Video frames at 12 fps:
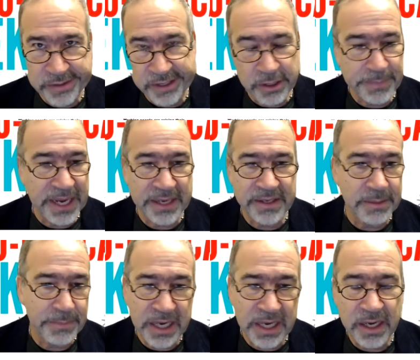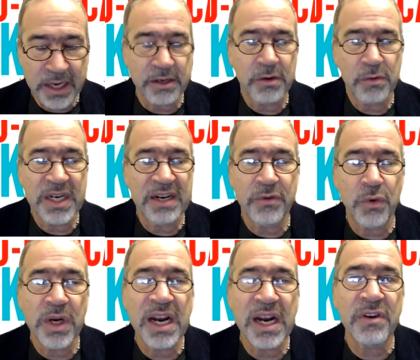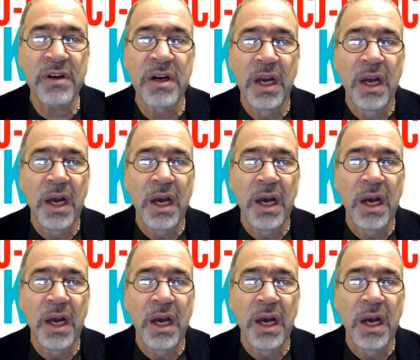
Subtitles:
They're a pain in the butt or whatever.